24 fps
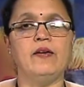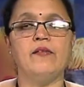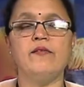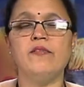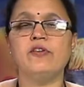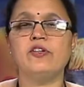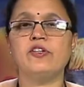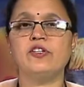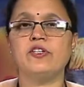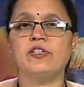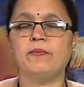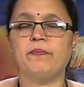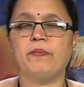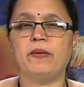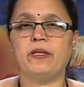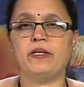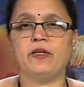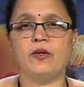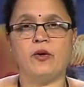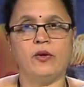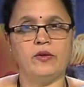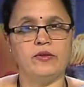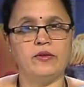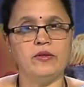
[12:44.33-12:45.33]
which
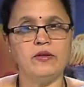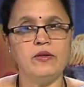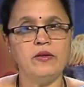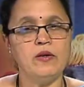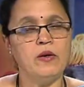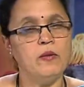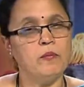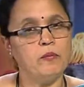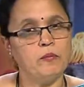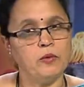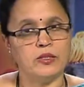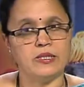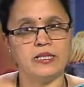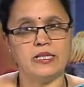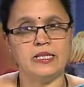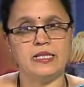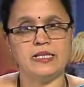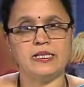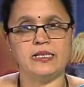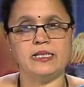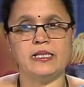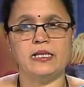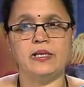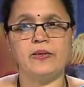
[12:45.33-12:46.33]
depend on the
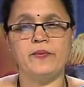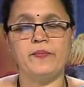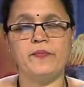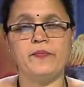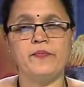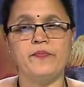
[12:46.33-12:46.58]
motility